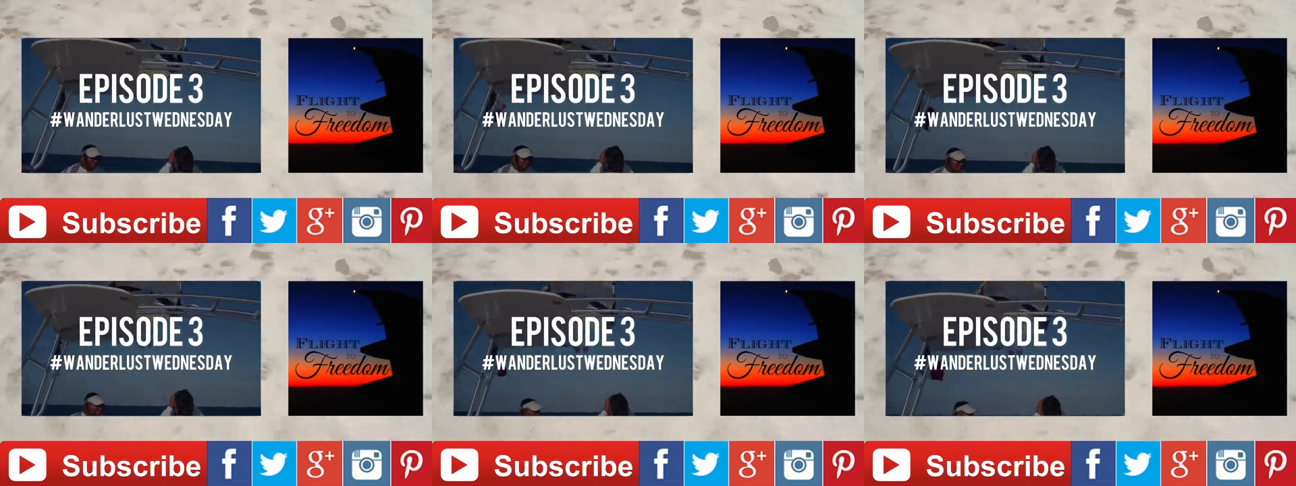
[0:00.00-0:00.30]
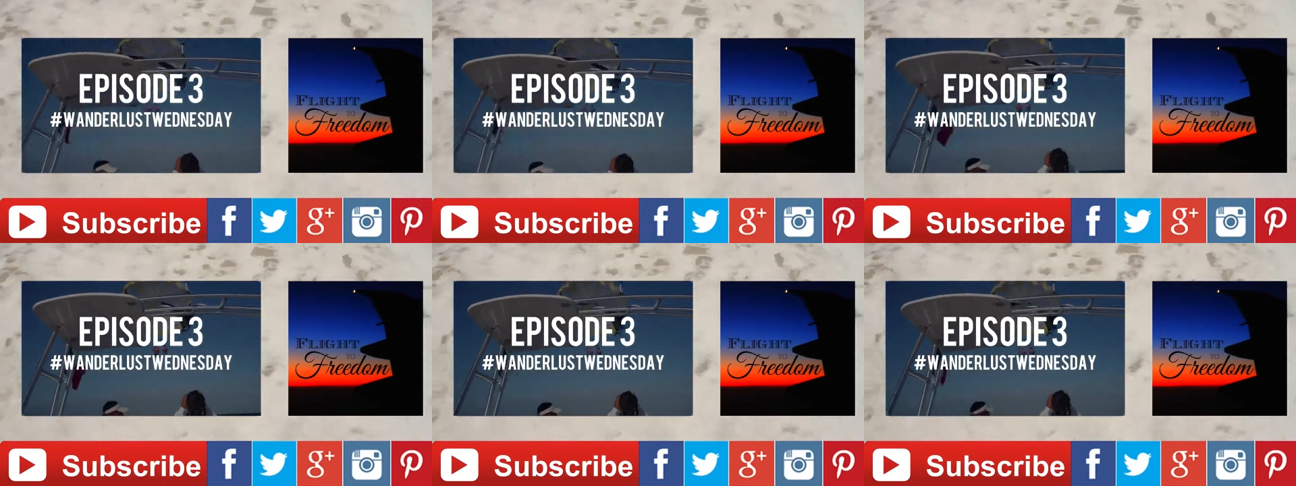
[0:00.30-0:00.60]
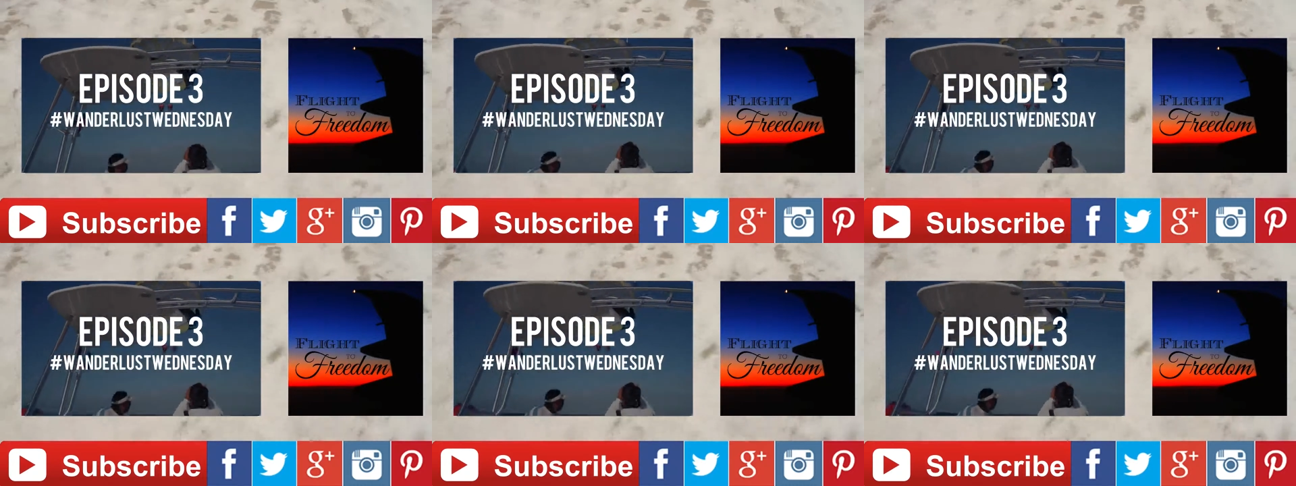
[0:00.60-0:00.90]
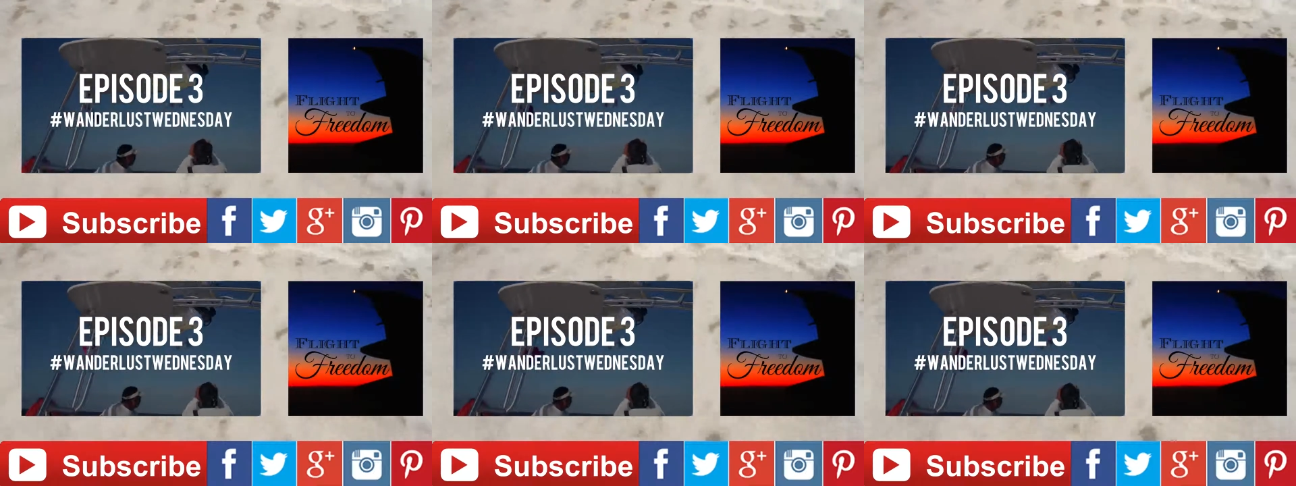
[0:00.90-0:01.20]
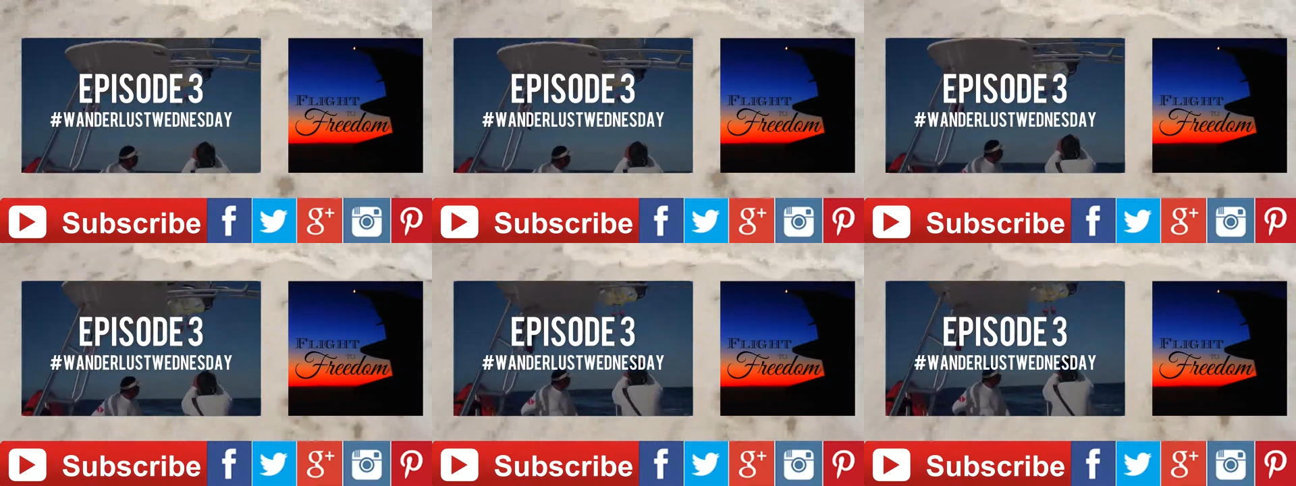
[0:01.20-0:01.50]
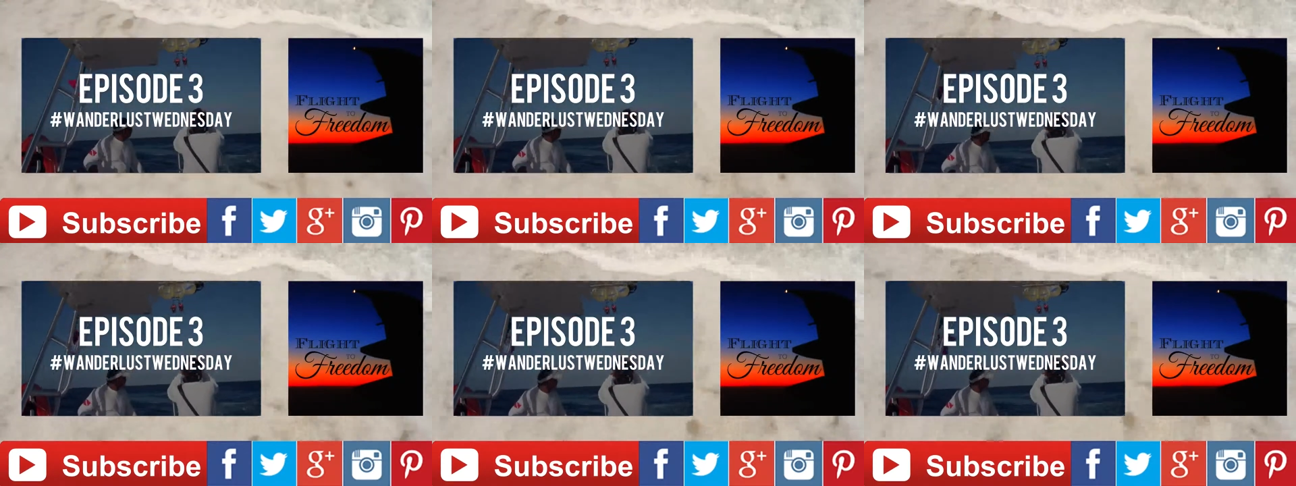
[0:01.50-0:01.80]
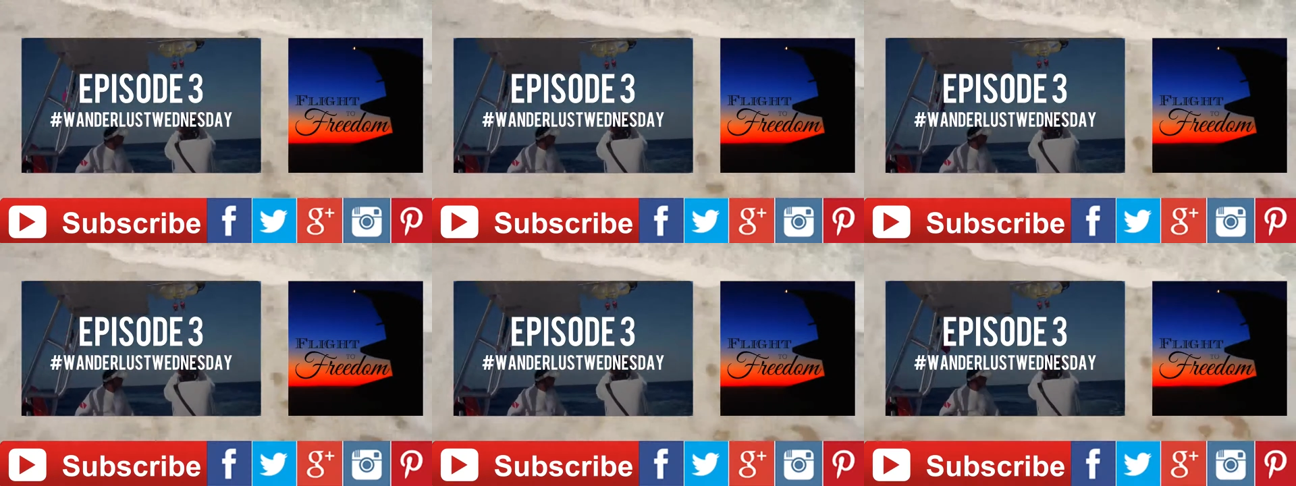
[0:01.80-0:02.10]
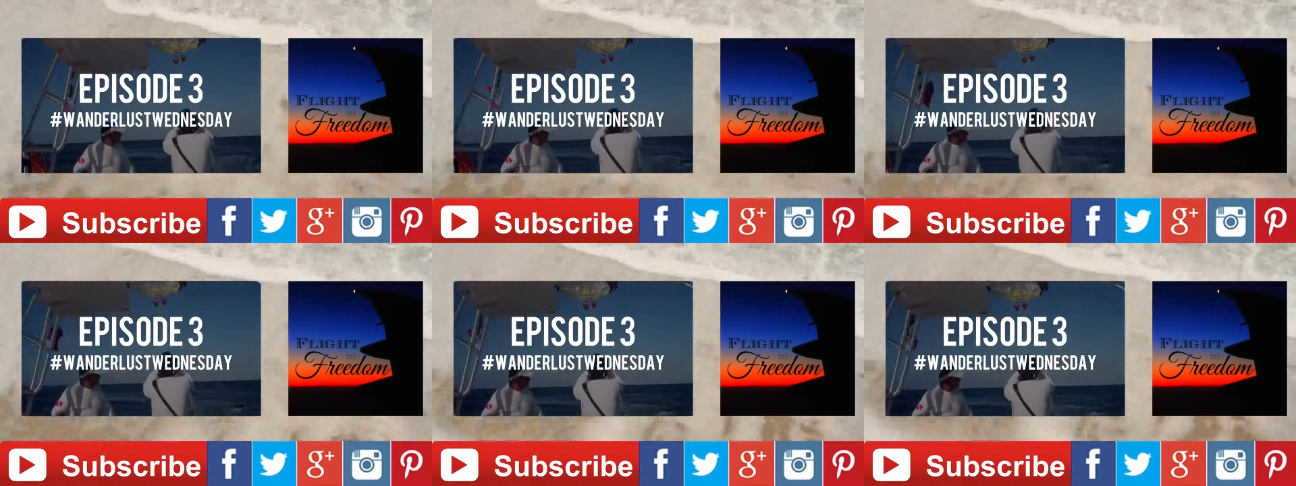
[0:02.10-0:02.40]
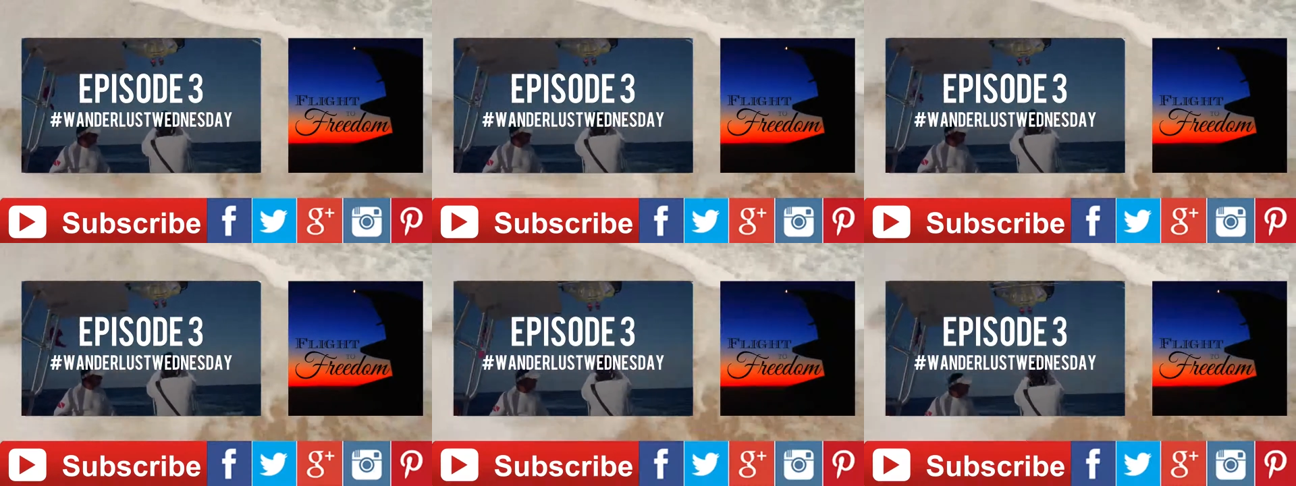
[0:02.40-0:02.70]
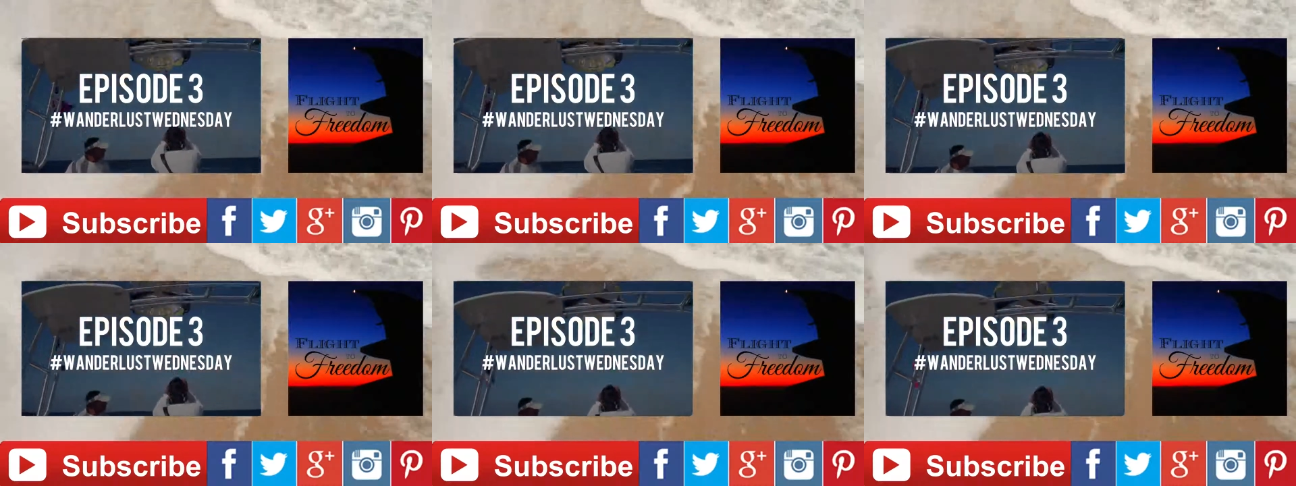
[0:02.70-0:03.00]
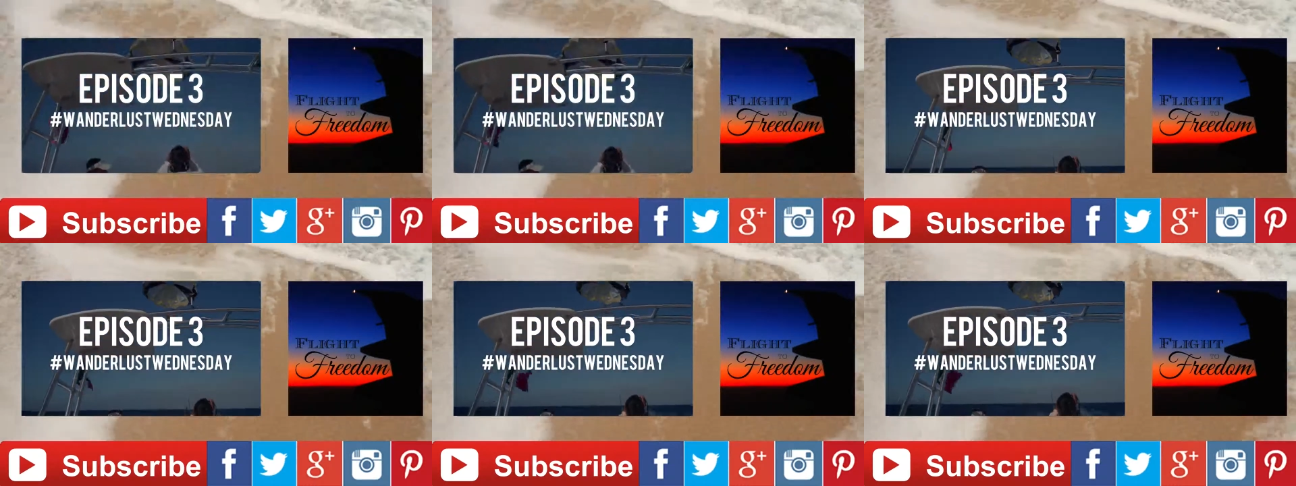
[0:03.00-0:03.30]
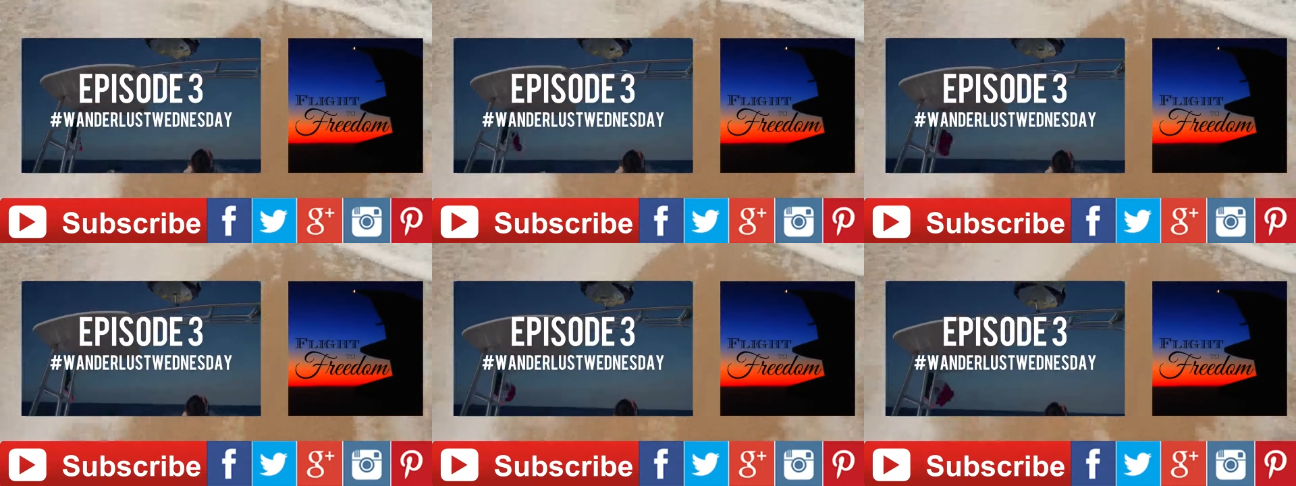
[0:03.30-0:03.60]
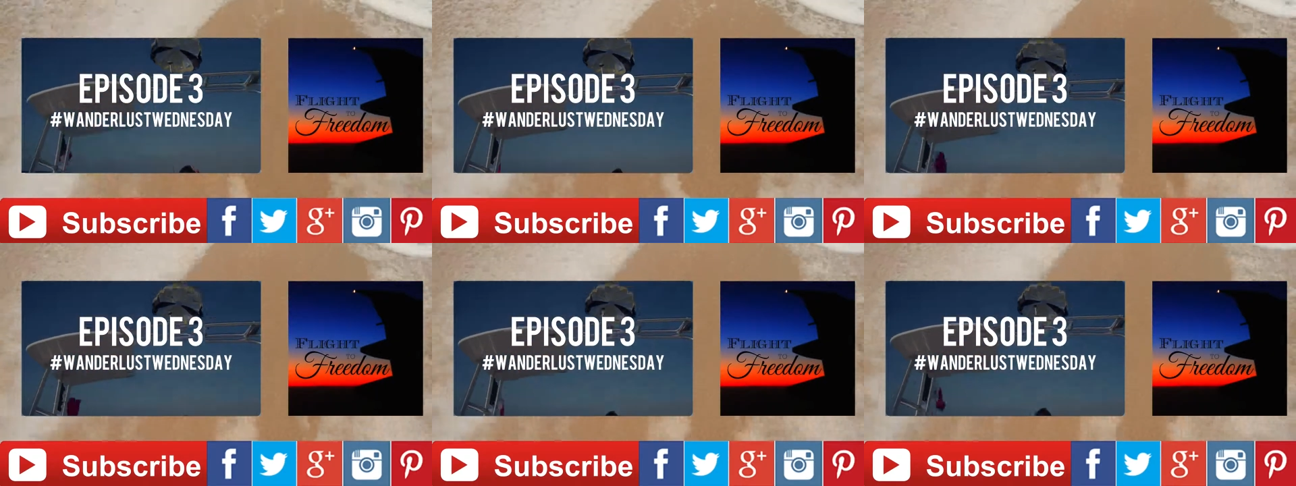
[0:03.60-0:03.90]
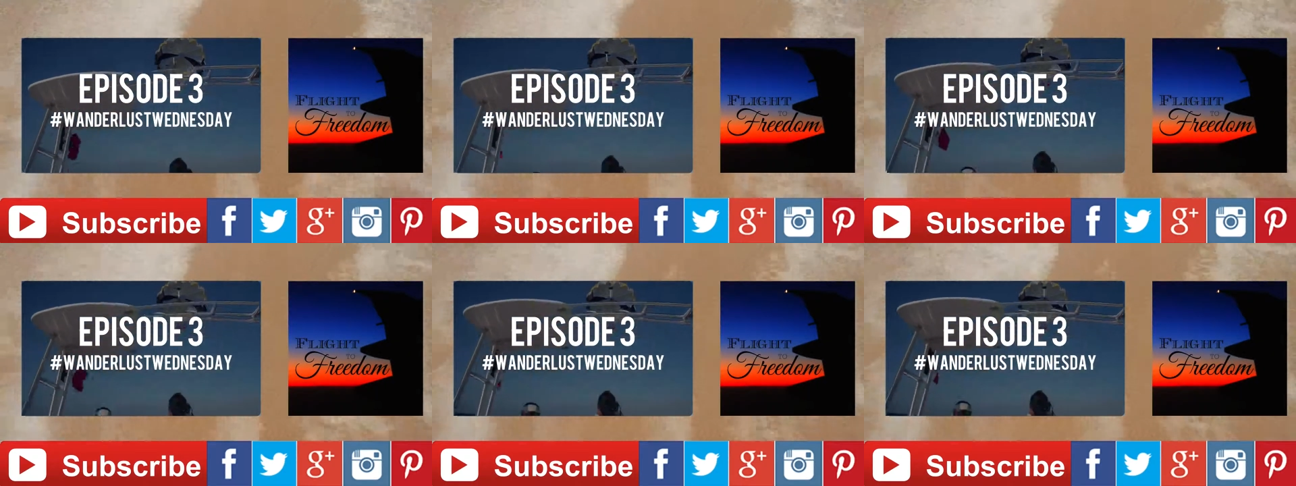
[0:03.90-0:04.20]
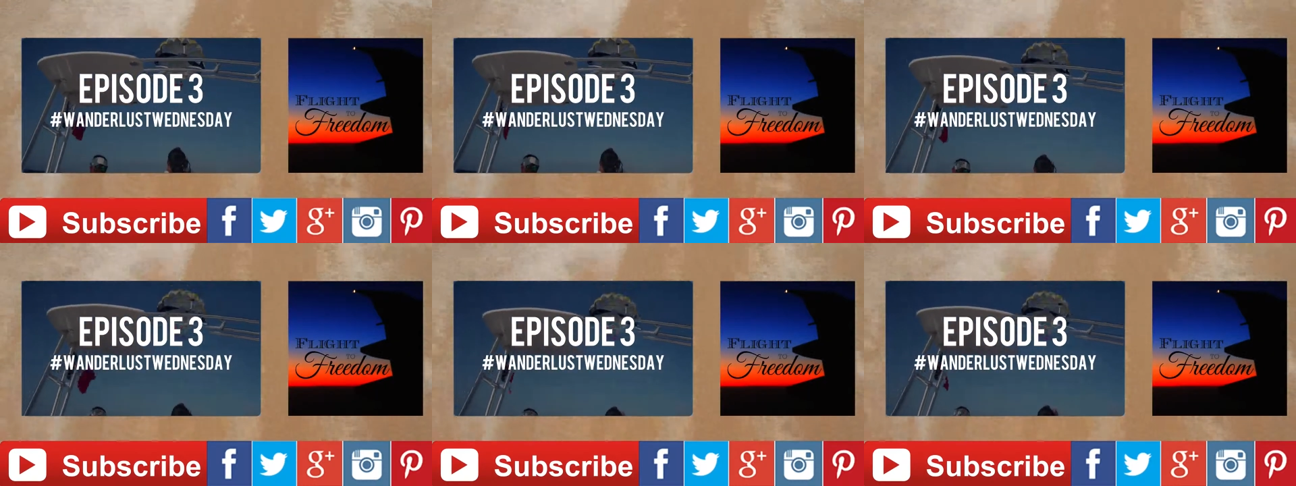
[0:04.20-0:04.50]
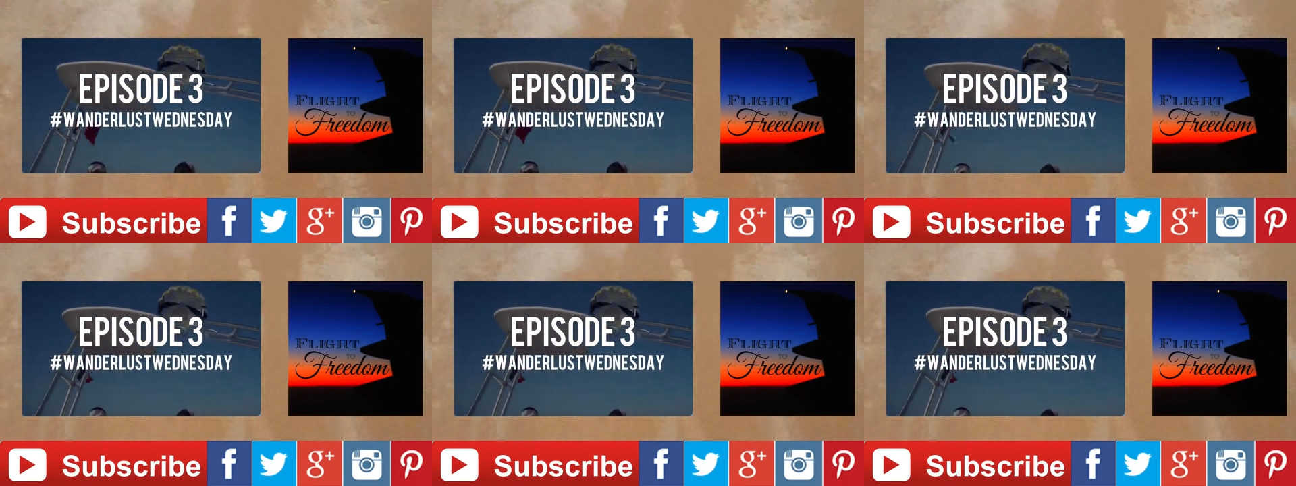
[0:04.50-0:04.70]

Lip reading: No face is visible, so there are no lips to read.